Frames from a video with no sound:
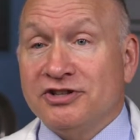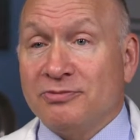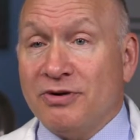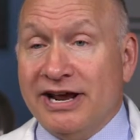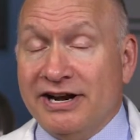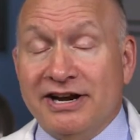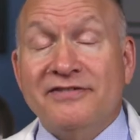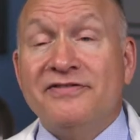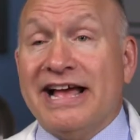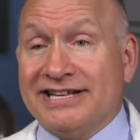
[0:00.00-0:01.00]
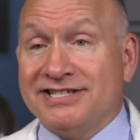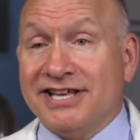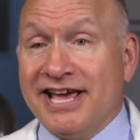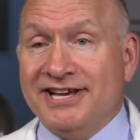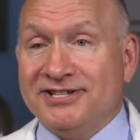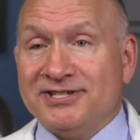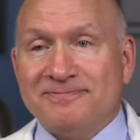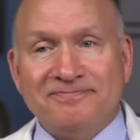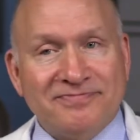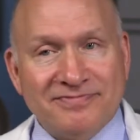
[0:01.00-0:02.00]
their brain, and if that's the case,
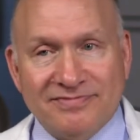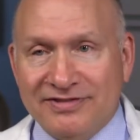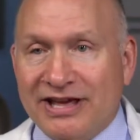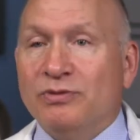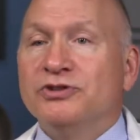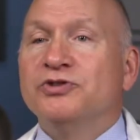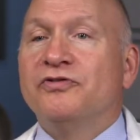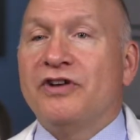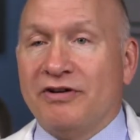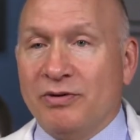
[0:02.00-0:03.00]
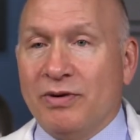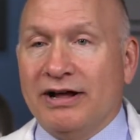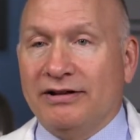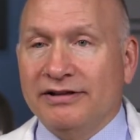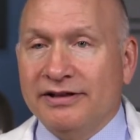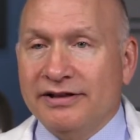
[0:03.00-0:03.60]
they will do very well.